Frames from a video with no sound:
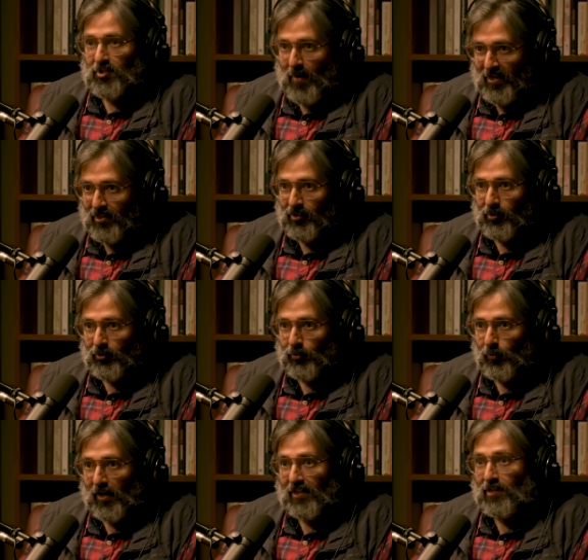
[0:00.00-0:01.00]
Spaniel couldn't
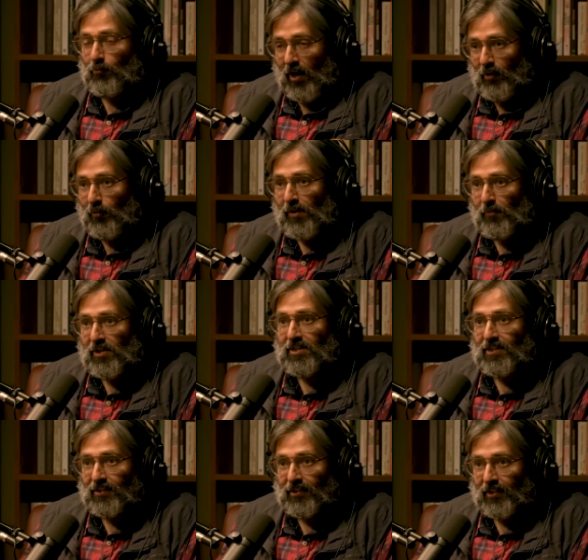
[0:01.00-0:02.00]
wait. And while we
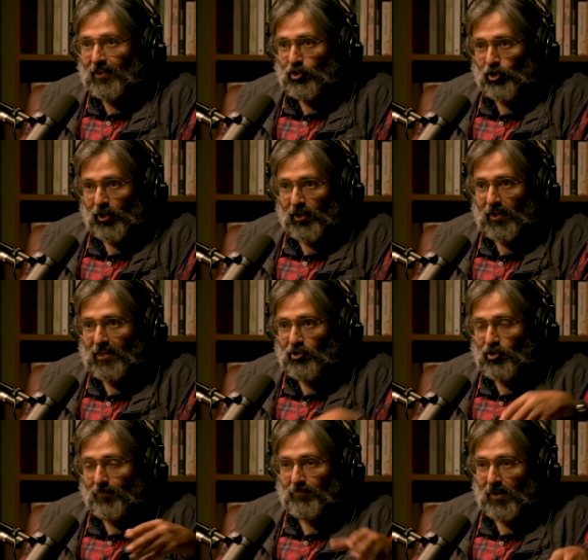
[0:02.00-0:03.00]
weren't in the kitchen, he
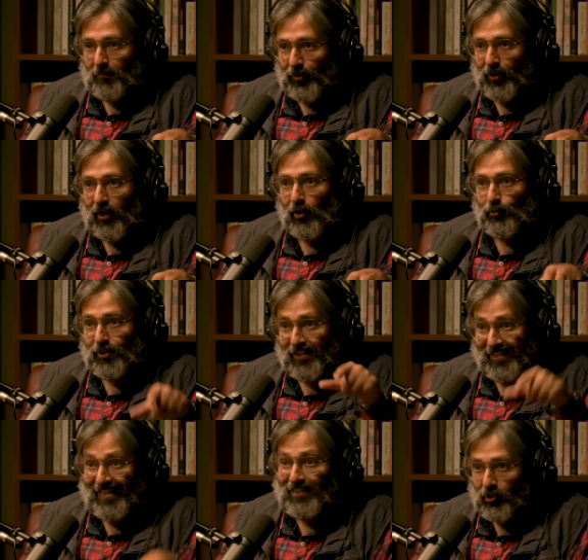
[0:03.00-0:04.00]
jumped up on the counter
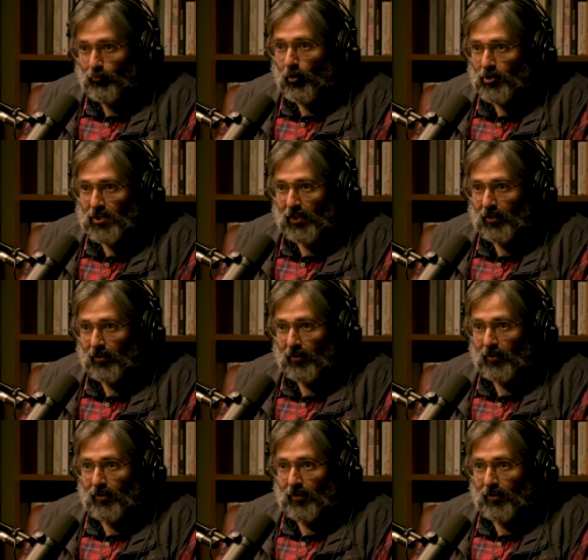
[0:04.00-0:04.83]
and ate the raw chicken.